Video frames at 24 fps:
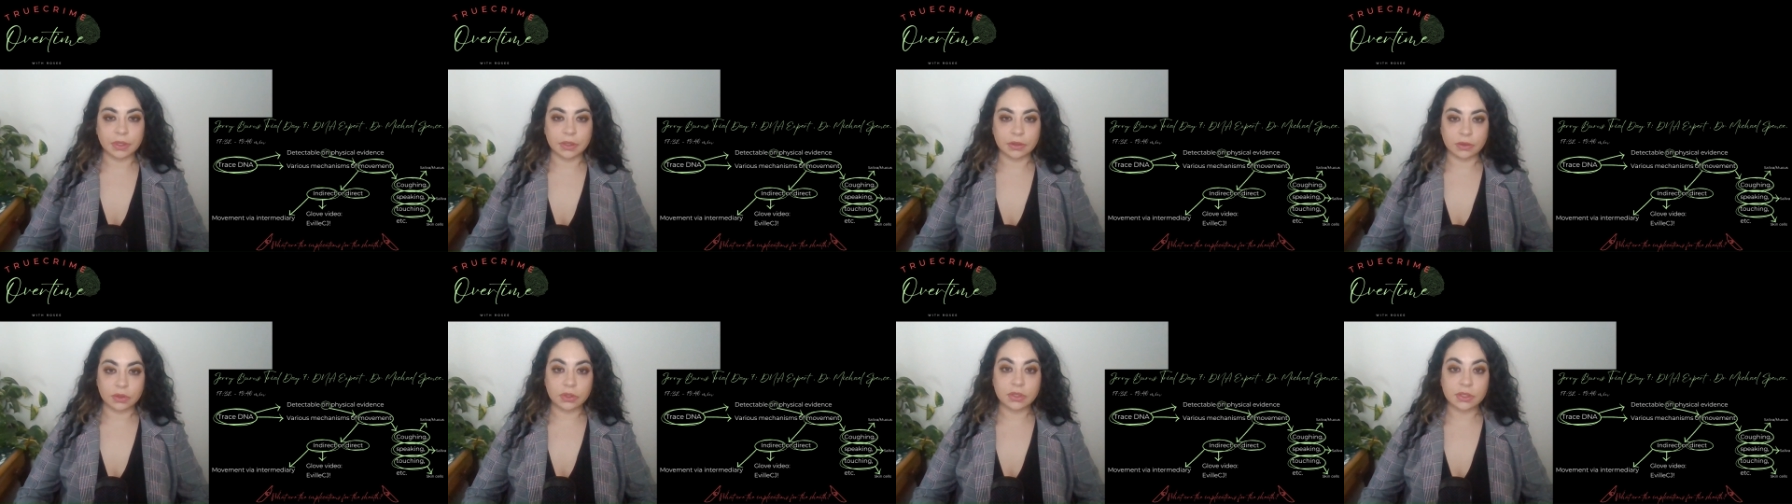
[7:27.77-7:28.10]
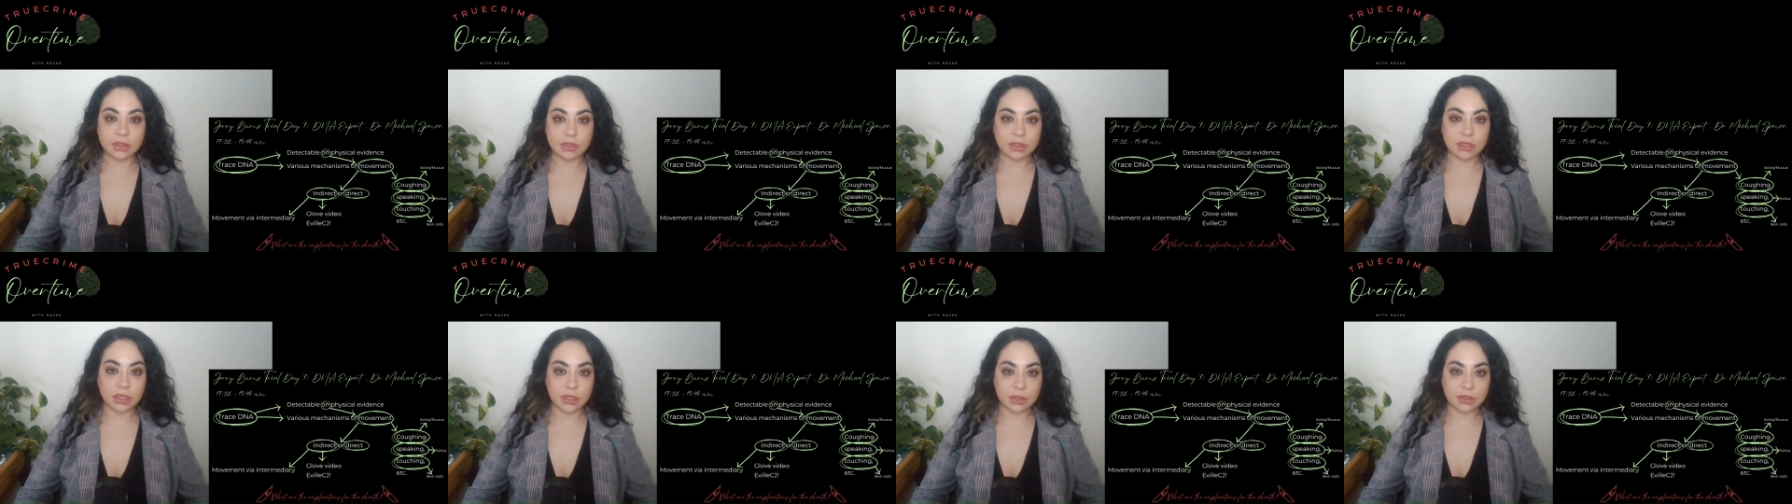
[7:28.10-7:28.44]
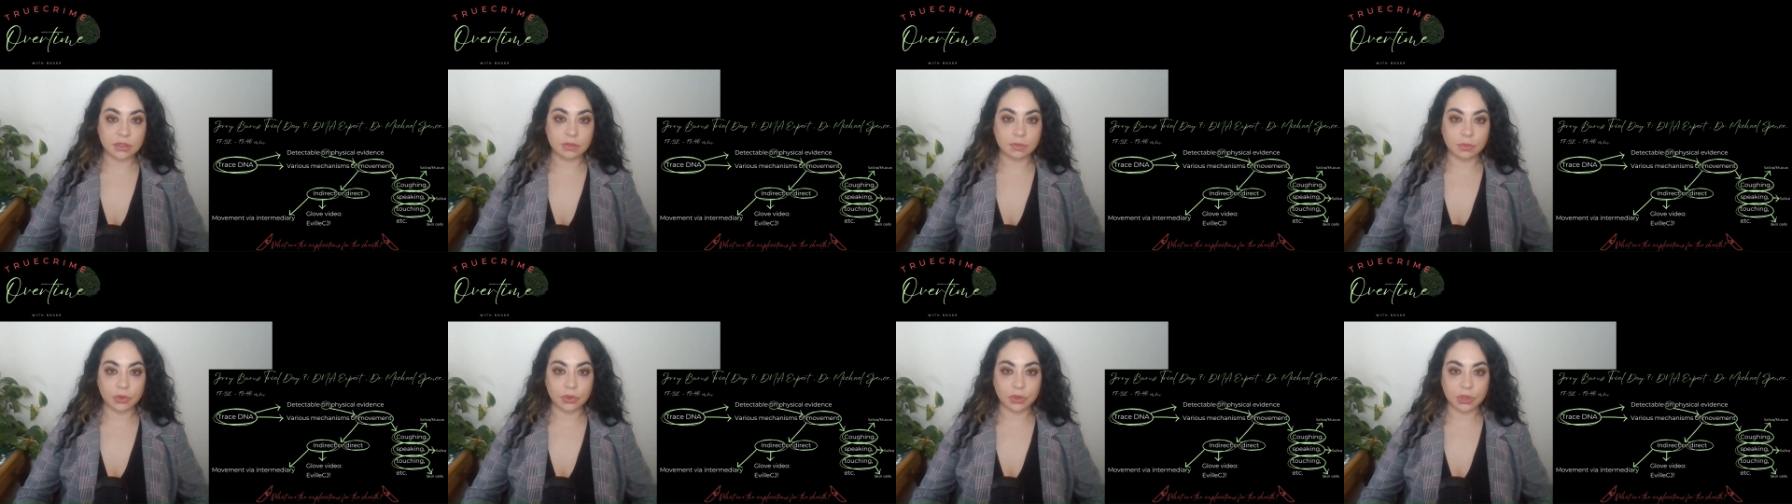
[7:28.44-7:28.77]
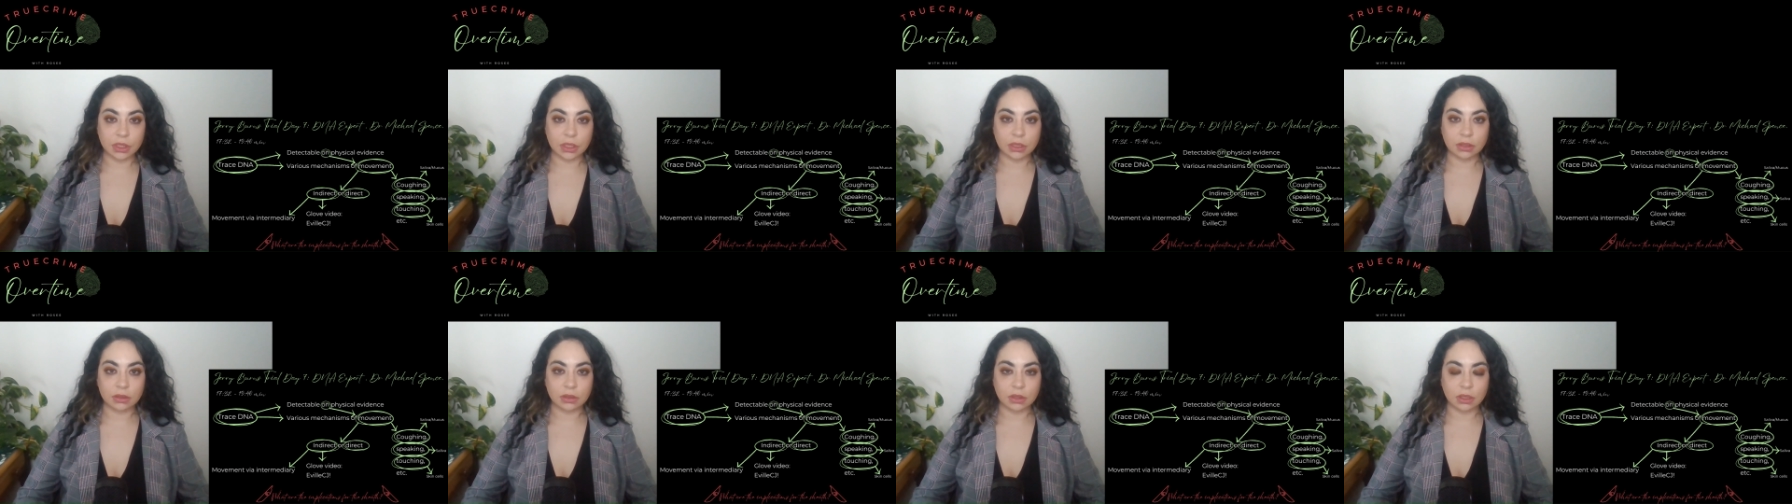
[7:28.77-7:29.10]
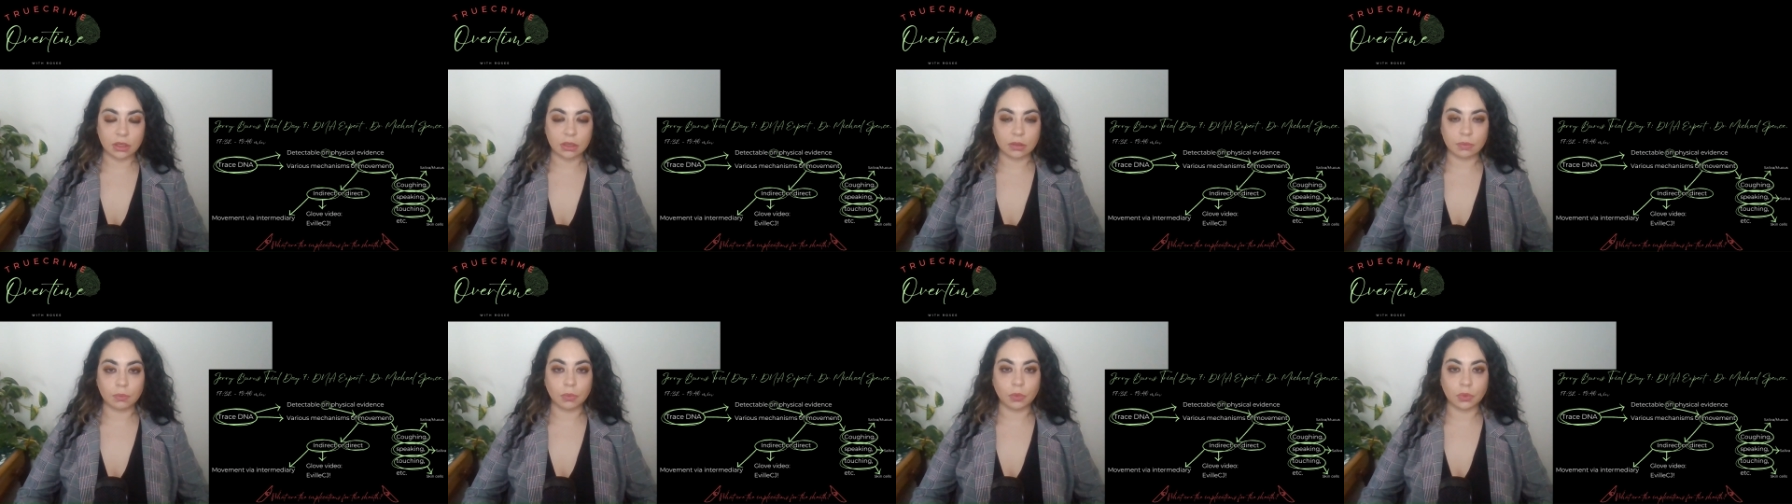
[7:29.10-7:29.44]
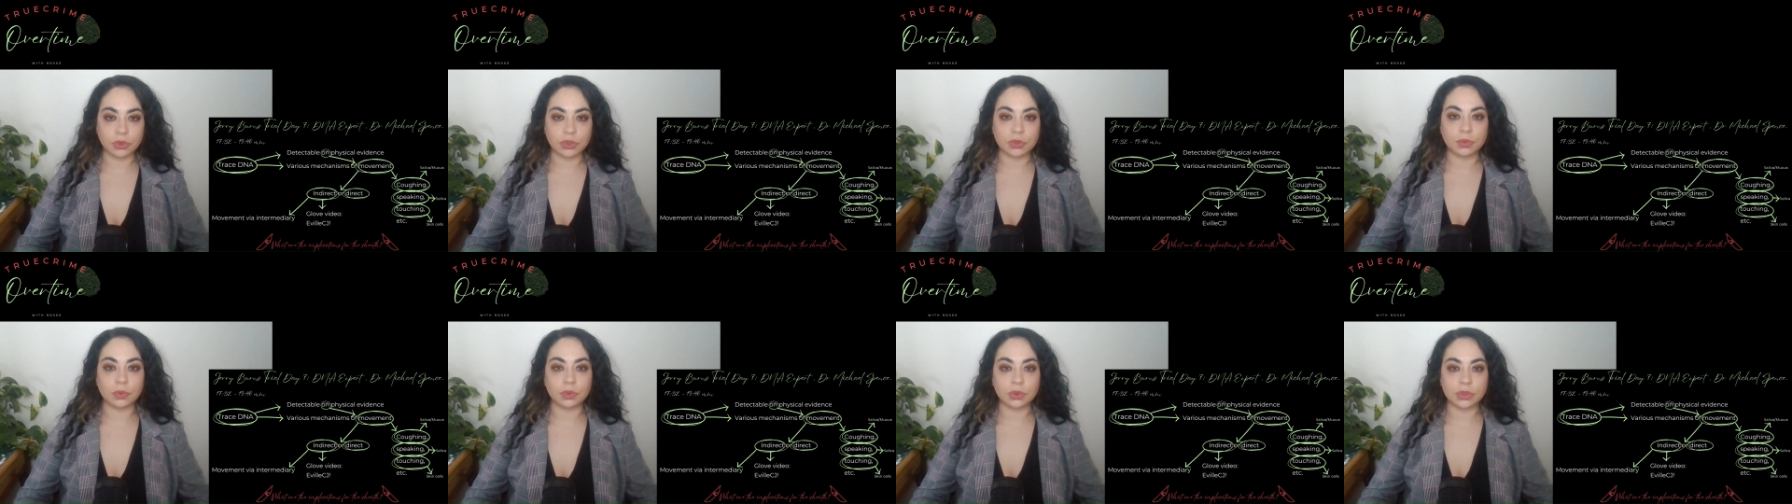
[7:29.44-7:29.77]
in this testimony more
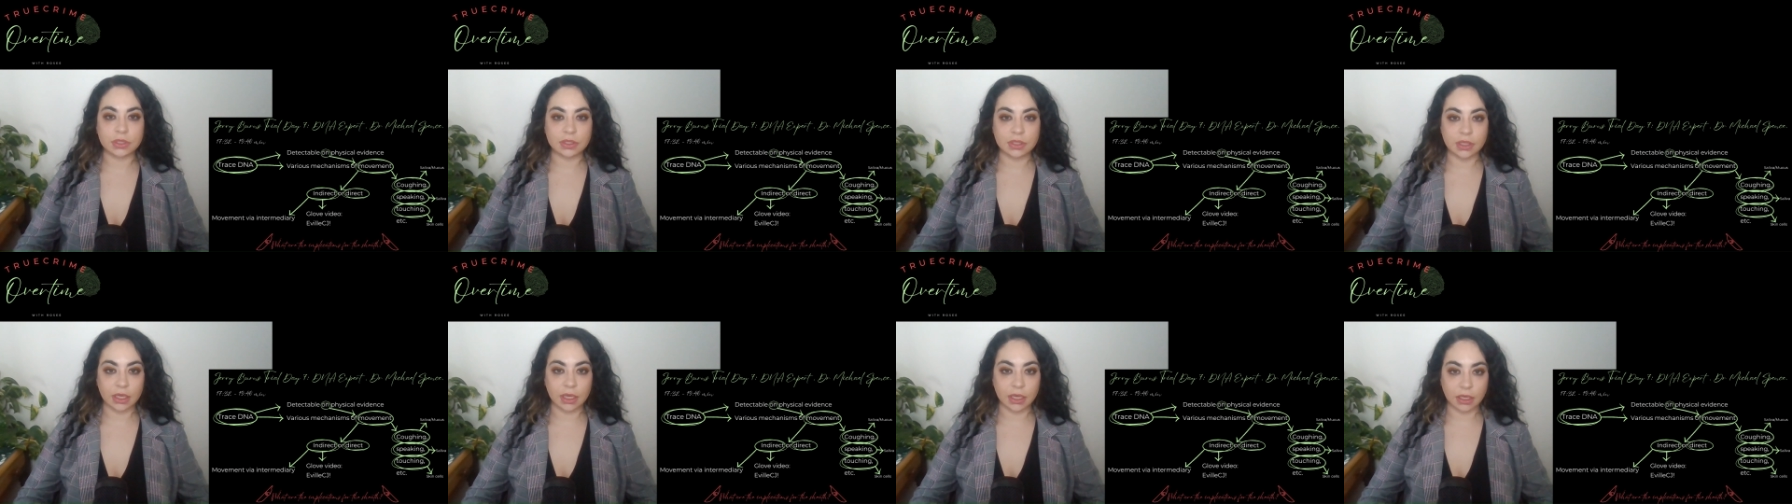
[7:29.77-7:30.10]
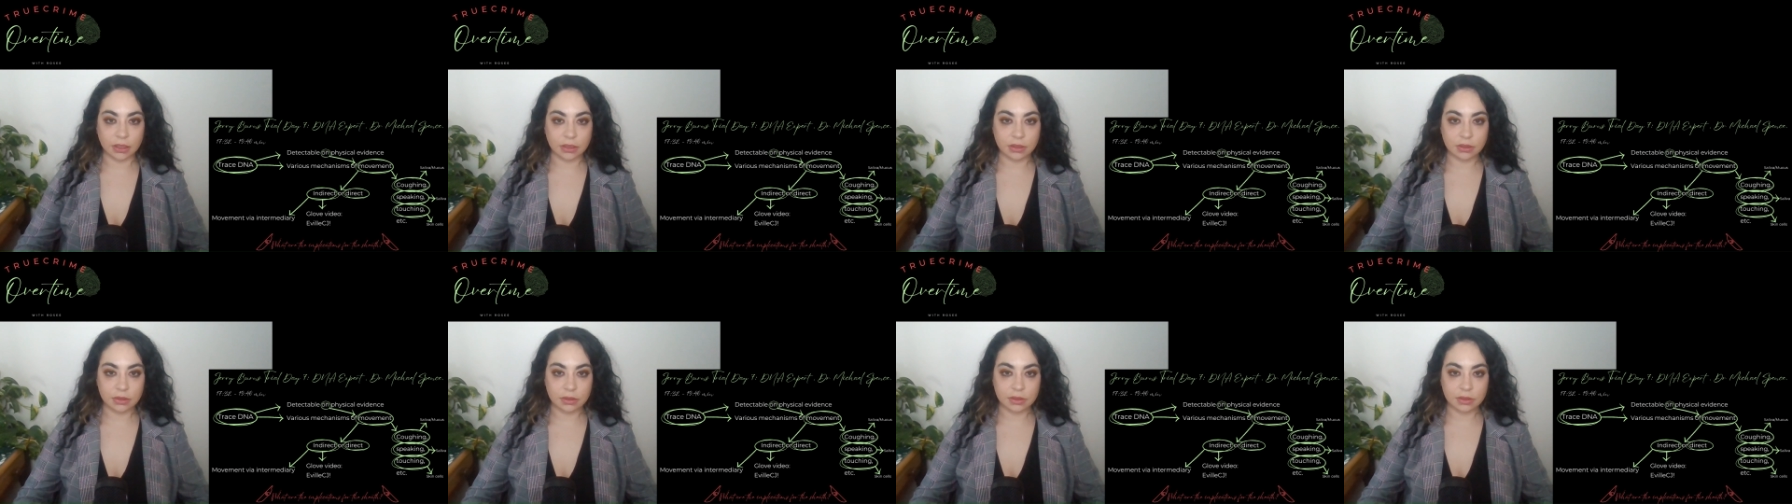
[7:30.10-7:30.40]
towards the end.